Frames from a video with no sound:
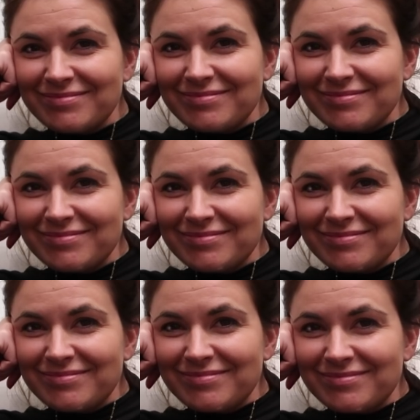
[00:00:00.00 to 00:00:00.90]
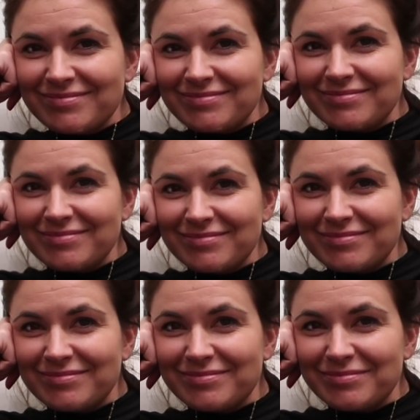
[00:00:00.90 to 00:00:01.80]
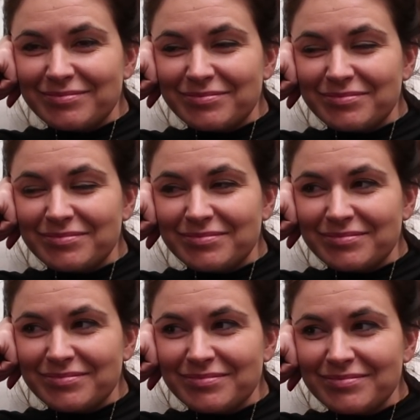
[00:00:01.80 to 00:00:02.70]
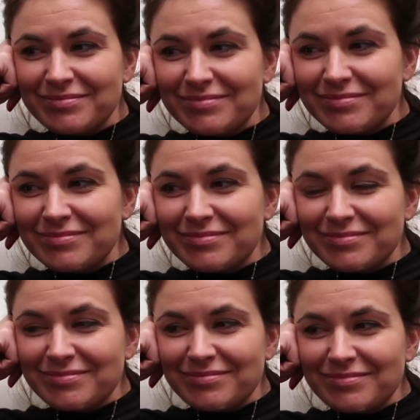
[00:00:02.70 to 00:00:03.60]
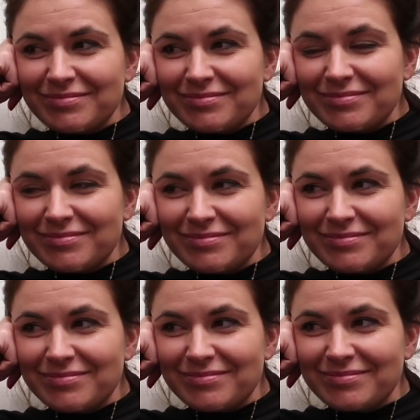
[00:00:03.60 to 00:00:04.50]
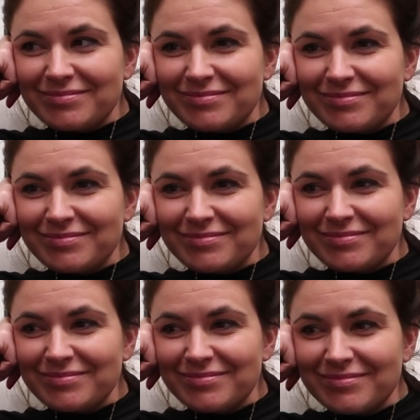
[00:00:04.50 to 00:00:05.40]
This person isn't speaking.